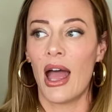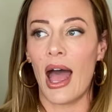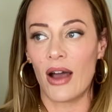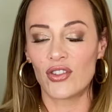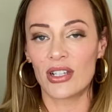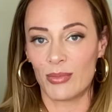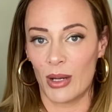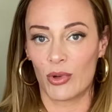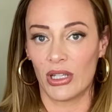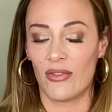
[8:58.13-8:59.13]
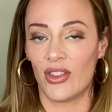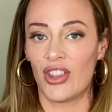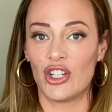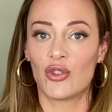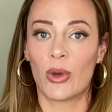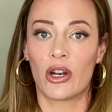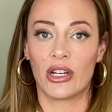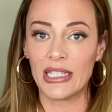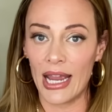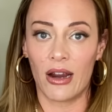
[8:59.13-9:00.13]
After September 11th, they just went on a
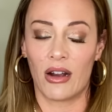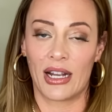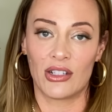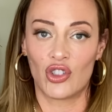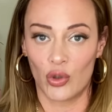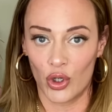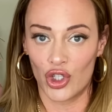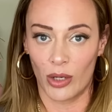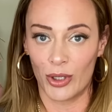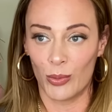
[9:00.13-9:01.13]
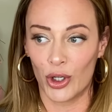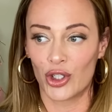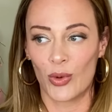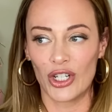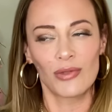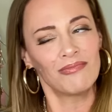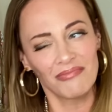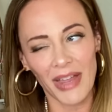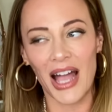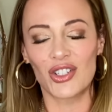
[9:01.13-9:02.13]
tear against George W. Bush, which
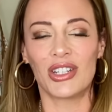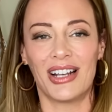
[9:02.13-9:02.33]
actually, in